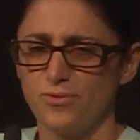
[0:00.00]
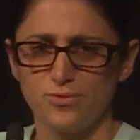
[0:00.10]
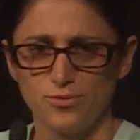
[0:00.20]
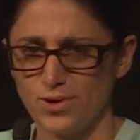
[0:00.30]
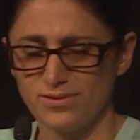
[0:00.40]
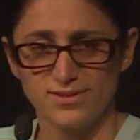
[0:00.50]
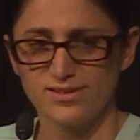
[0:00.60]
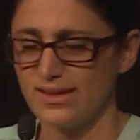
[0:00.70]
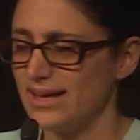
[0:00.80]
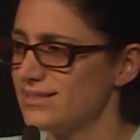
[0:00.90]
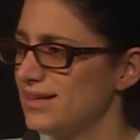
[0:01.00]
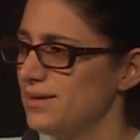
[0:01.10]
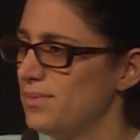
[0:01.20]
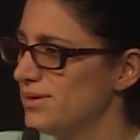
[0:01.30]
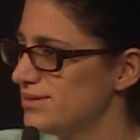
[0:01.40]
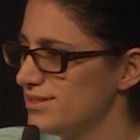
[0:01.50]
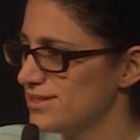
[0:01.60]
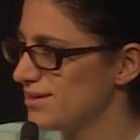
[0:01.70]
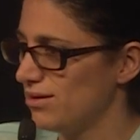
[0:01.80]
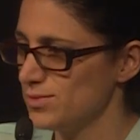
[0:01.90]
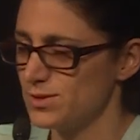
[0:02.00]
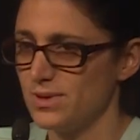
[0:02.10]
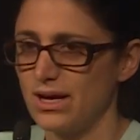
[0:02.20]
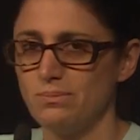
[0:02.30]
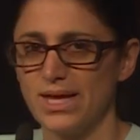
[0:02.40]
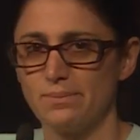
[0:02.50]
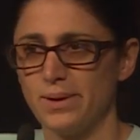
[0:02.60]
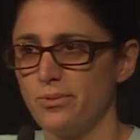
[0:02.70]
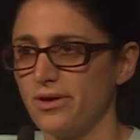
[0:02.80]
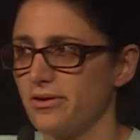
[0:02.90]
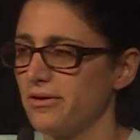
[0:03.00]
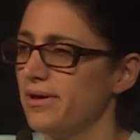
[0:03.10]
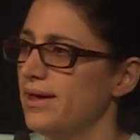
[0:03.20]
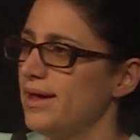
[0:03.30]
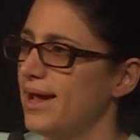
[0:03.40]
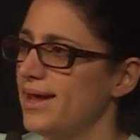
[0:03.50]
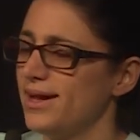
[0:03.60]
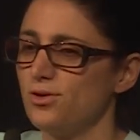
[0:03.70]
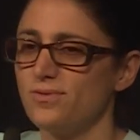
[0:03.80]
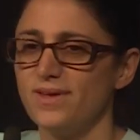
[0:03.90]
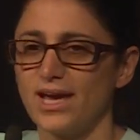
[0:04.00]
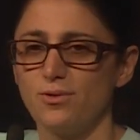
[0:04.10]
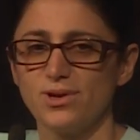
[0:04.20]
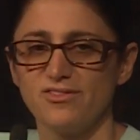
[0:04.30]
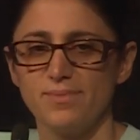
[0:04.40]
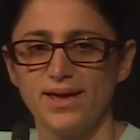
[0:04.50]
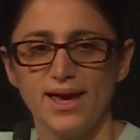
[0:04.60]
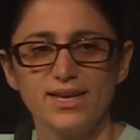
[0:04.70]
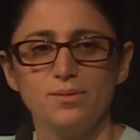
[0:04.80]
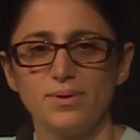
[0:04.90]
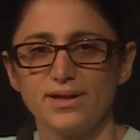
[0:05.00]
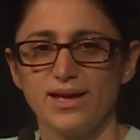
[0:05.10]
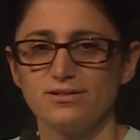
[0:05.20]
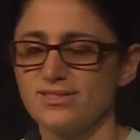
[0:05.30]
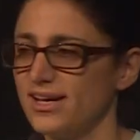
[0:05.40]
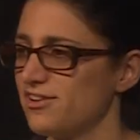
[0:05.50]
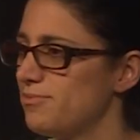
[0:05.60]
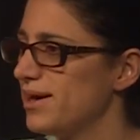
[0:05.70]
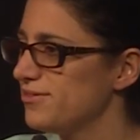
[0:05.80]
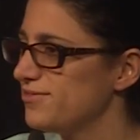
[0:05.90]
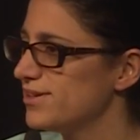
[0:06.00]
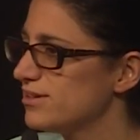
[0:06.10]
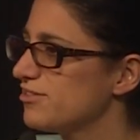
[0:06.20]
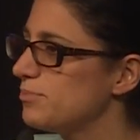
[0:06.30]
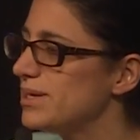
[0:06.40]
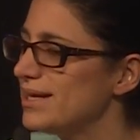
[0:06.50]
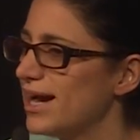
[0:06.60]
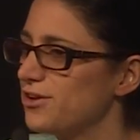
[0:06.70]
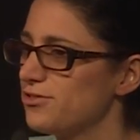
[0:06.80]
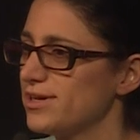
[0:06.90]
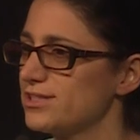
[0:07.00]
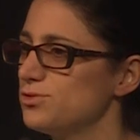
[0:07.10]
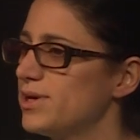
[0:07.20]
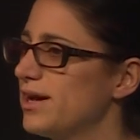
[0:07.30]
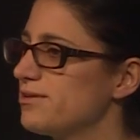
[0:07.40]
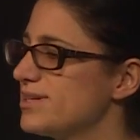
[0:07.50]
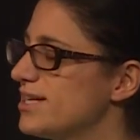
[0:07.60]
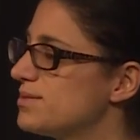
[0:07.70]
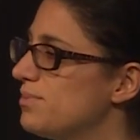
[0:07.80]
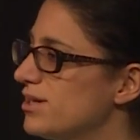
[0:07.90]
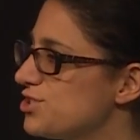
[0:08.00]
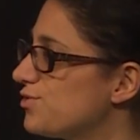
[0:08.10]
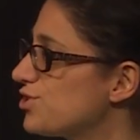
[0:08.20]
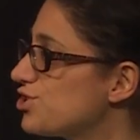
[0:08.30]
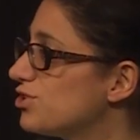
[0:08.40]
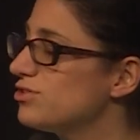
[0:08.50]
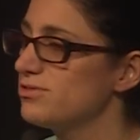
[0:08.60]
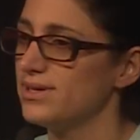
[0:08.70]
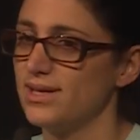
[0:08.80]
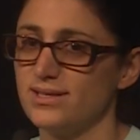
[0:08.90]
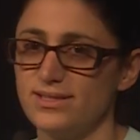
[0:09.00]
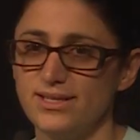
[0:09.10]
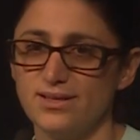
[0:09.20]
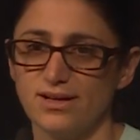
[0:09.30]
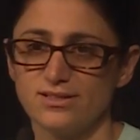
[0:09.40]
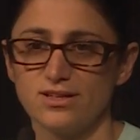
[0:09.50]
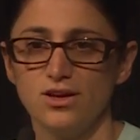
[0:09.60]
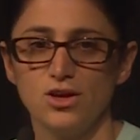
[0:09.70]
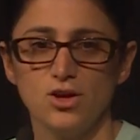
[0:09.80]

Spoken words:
Throughout this last 9 months, he's almost become like my brother. And I don't think I would have met anybody outside of my field of pediatrics who cares as much for children as he does.